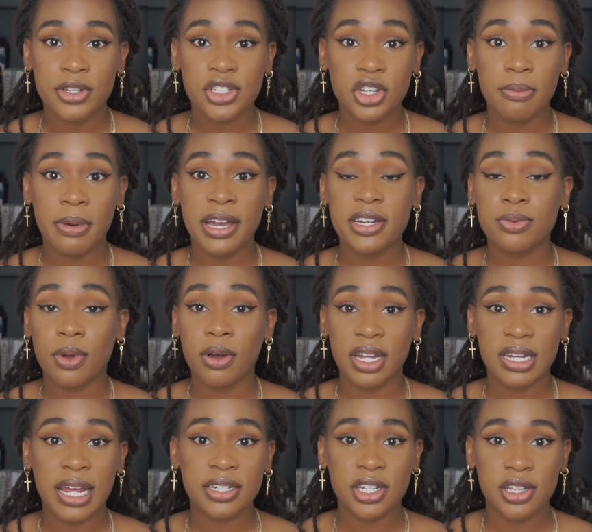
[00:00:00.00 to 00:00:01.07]
So you might as well
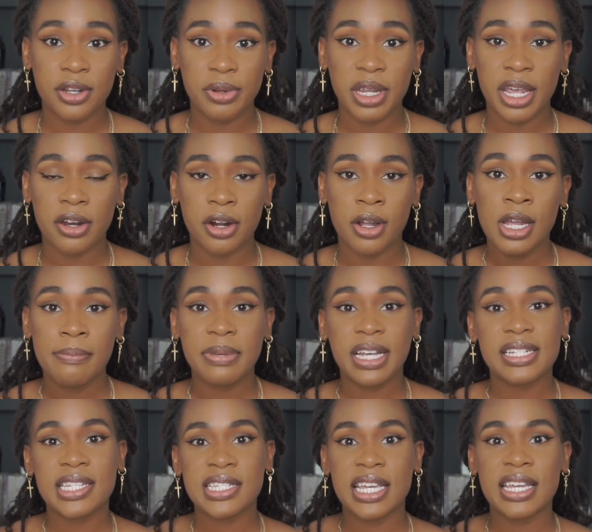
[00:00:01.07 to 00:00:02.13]
connect to the creator,
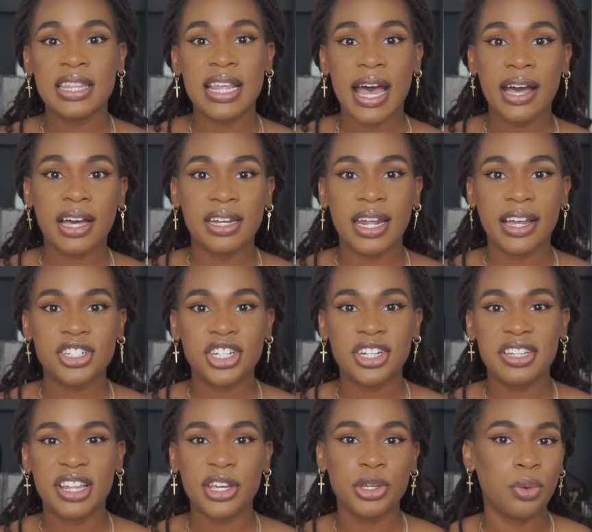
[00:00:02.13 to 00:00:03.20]
because it's in that
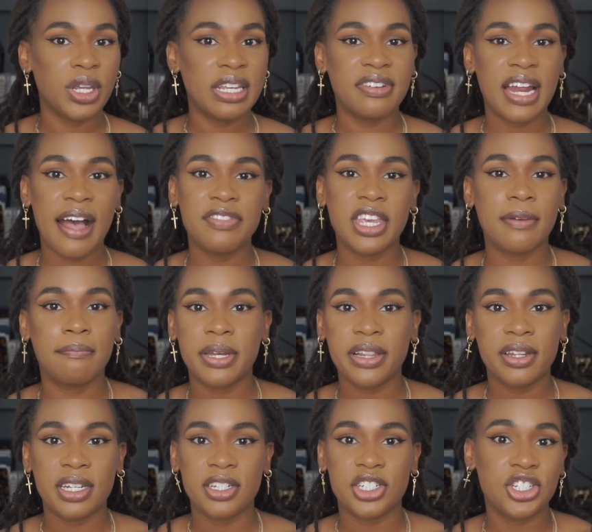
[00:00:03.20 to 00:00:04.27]
connection that you even have the
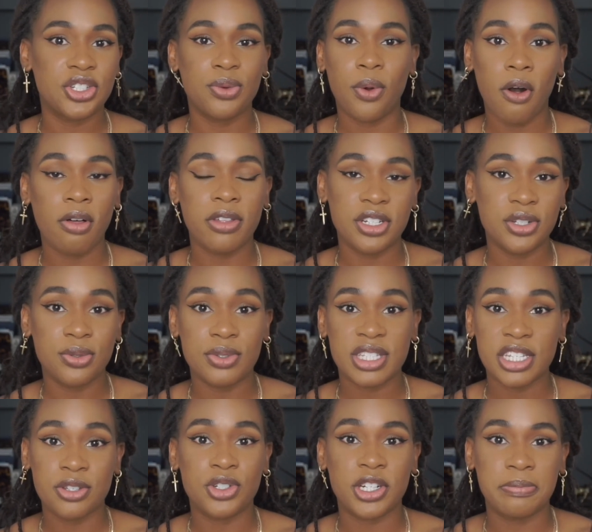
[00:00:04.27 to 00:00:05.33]
ability to do all the do's
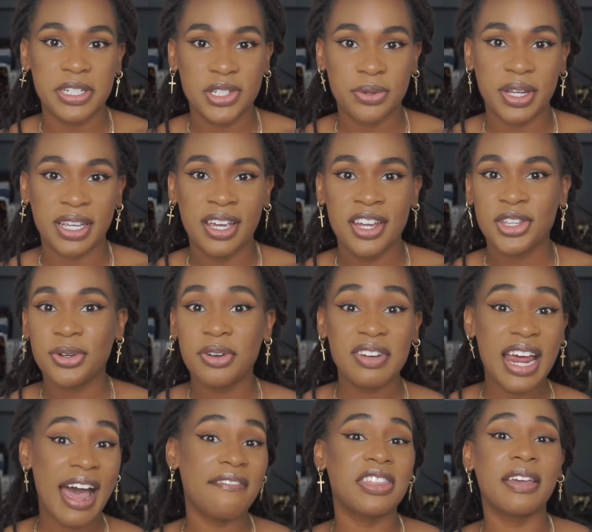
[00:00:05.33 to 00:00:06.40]
that you should be doing. You don't
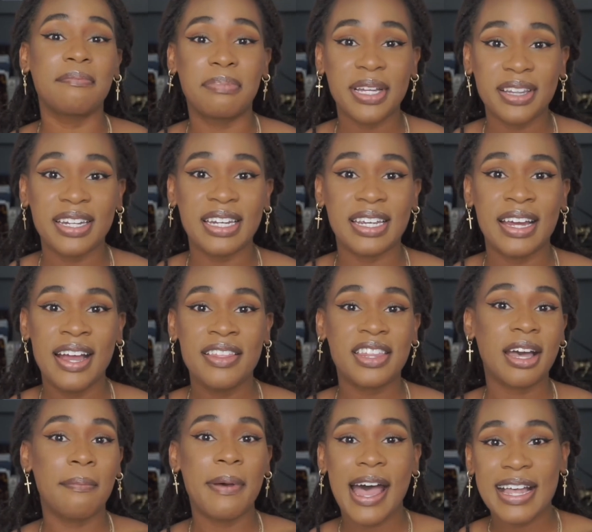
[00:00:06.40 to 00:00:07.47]
even have the ability, the
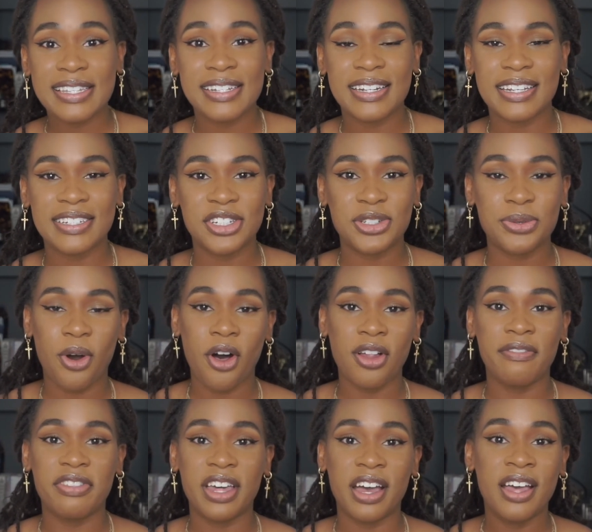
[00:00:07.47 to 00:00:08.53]
capacity to do all
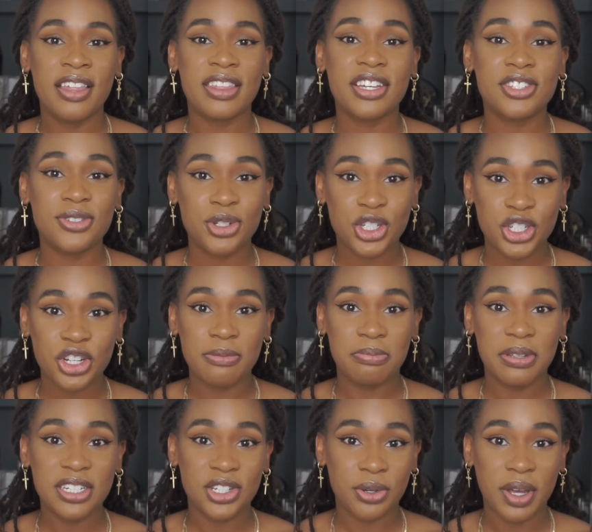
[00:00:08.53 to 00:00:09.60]
of the things you should
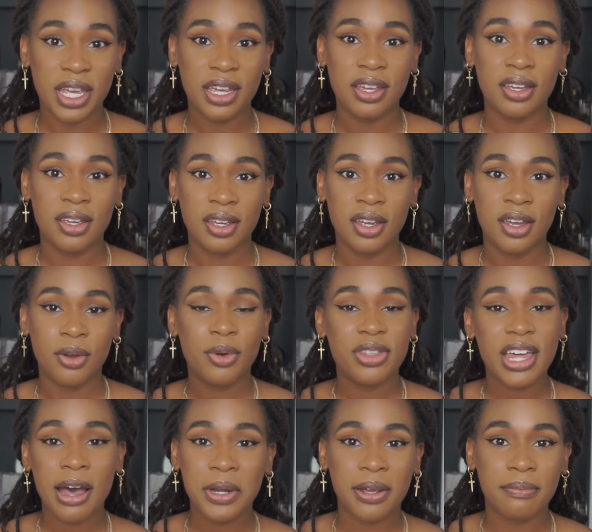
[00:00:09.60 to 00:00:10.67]
be doing
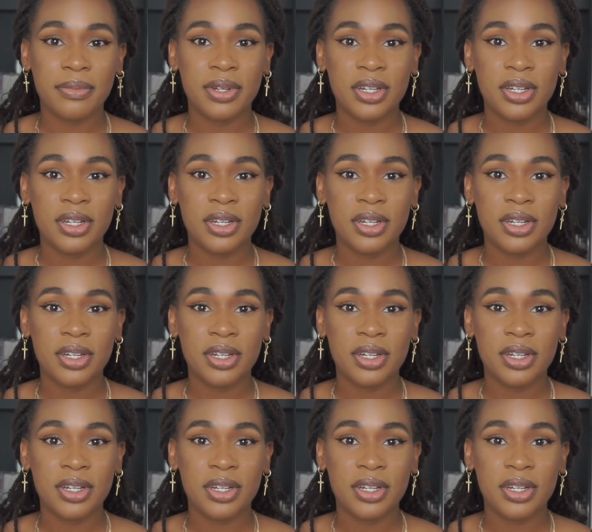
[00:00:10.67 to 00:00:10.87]
without him.